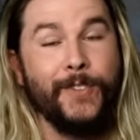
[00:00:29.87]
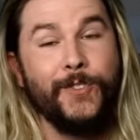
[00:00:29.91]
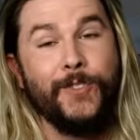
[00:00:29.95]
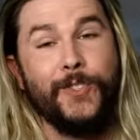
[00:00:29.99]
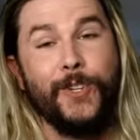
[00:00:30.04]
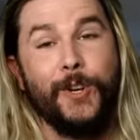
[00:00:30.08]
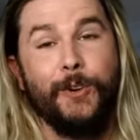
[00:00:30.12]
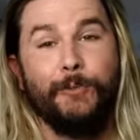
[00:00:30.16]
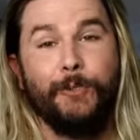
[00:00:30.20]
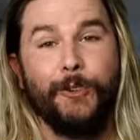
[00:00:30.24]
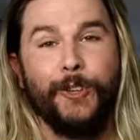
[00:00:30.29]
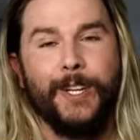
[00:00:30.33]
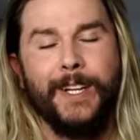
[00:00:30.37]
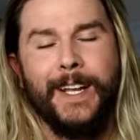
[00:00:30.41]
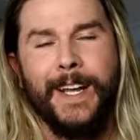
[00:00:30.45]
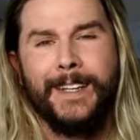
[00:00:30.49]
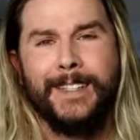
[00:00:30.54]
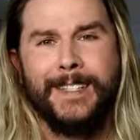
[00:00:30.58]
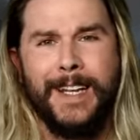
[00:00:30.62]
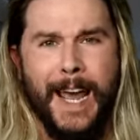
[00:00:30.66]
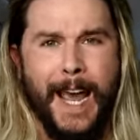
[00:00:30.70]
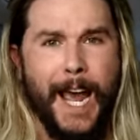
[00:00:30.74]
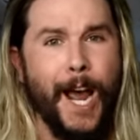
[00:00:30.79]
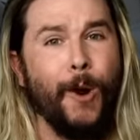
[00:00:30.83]
So for the
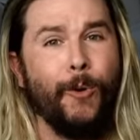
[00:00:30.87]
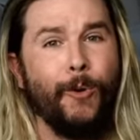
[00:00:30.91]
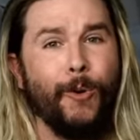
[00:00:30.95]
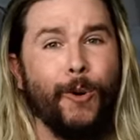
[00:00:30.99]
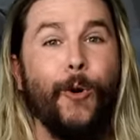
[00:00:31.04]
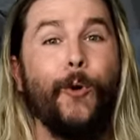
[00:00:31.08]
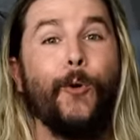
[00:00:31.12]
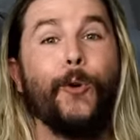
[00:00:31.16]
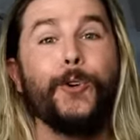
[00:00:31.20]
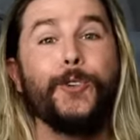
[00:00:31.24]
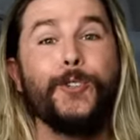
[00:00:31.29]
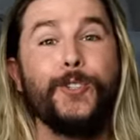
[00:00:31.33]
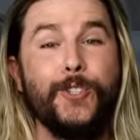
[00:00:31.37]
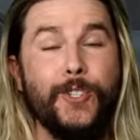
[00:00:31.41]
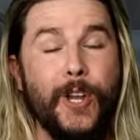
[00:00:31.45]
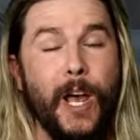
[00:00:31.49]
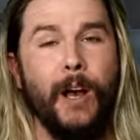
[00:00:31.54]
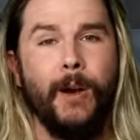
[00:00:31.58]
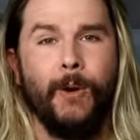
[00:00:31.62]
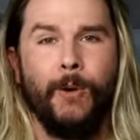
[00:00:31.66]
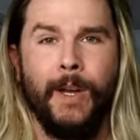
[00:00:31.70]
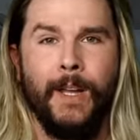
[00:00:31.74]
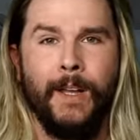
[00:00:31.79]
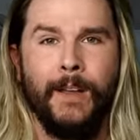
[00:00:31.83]
next hour or
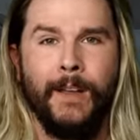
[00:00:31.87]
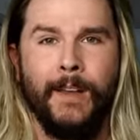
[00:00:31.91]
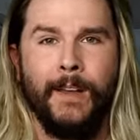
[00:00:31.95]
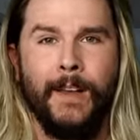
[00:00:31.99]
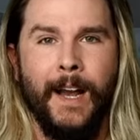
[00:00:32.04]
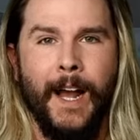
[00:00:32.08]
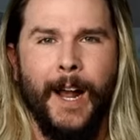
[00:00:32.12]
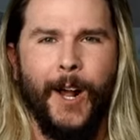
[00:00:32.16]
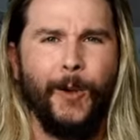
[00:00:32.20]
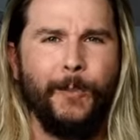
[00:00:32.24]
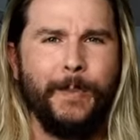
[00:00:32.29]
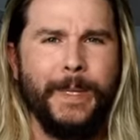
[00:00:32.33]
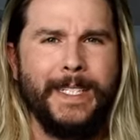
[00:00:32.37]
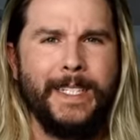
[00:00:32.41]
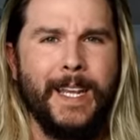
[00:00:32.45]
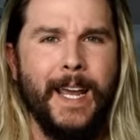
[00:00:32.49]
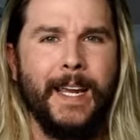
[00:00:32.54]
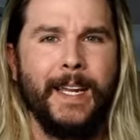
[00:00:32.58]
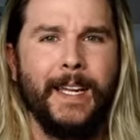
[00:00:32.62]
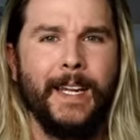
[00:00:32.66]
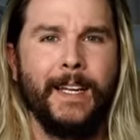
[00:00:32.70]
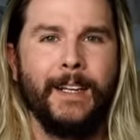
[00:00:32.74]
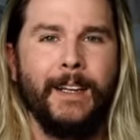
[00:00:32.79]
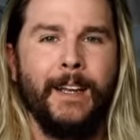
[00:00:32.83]
so, I'll be
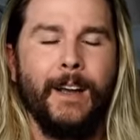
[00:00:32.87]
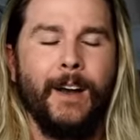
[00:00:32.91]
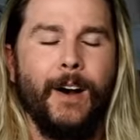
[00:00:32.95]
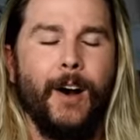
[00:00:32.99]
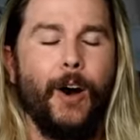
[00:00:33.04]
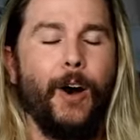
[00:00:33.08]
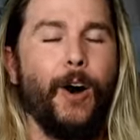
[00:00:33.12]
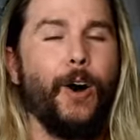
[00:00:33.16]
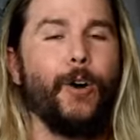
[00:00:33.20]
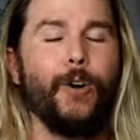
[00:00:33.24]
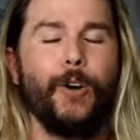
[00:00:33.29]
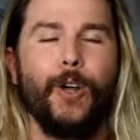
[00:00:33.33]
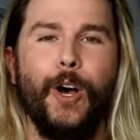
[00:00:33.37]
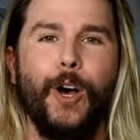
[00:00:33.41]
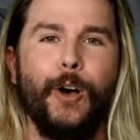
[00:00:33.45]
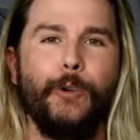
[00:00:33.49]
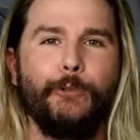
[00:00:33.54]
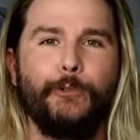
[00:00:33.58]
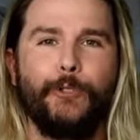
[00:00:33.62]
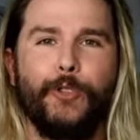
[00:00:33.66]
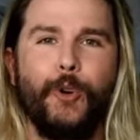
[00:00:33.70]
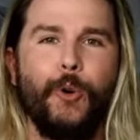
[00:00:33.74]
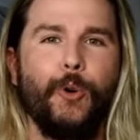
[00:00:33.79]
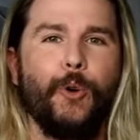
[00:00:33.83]
taking all
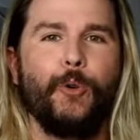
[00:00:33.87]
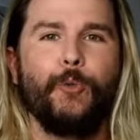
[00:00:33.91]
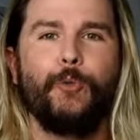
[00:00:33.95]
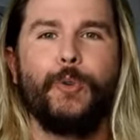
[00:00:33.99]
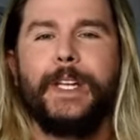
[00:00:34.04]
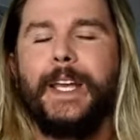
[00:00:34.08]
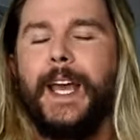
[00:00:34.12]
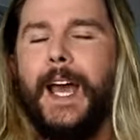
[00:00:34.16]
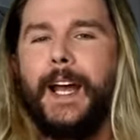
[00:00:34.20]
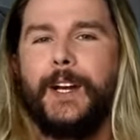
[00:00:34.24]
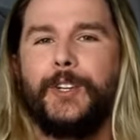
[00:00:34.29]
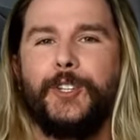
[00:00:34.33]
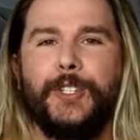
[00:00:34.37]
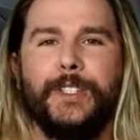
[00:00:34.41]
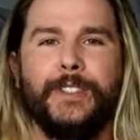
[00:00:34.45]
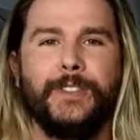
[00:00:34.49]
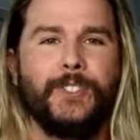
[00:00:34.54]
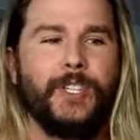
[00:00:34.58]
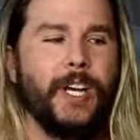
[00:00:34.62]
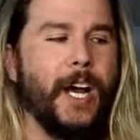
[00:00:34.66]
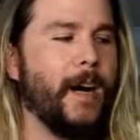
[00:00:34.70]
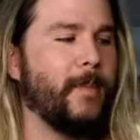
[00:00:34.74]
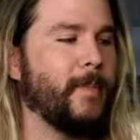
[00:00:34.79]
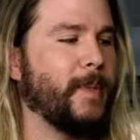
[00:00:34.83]
of your reactions,
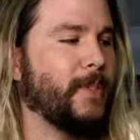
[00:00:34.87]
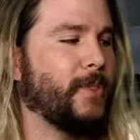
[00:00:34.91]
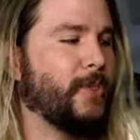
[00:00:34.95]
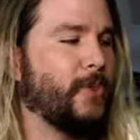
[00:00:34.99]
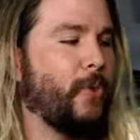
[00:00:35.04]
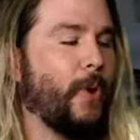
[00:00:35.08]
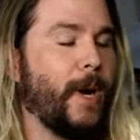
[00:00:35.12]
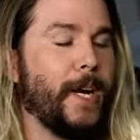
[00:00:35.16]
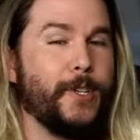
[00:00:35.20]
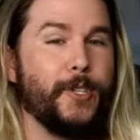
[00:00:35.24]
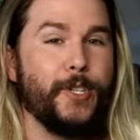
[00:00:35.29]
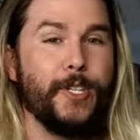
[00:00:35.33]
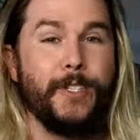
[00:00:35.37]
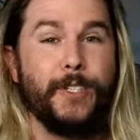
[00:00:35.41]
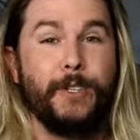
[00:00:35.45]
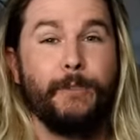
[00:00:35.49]
comments, questions.